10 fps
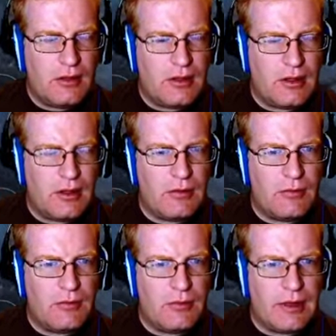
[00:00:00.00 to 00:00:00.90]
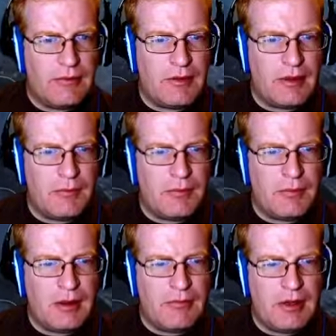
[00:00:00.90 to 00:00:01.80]
uh, we'll have them
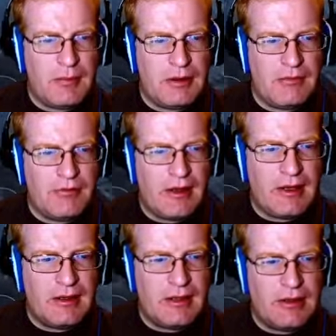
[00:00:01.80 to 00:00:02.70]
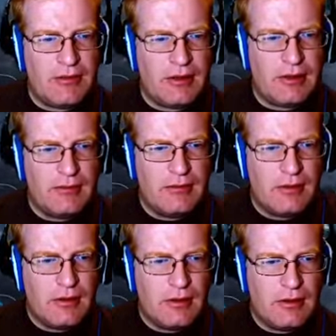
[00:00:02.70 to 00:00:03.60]
everything being fed into here. Then
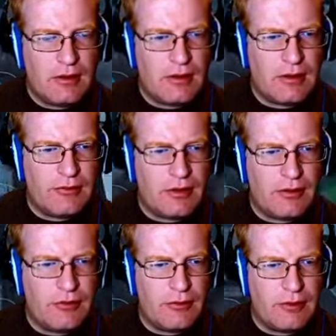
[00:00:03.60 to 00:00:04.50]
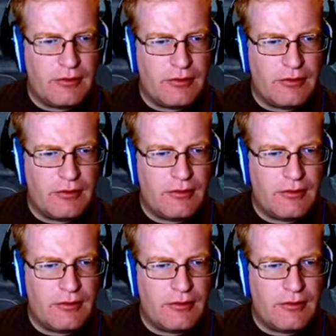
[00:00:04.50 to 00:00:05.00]
uh, I guess I could do this.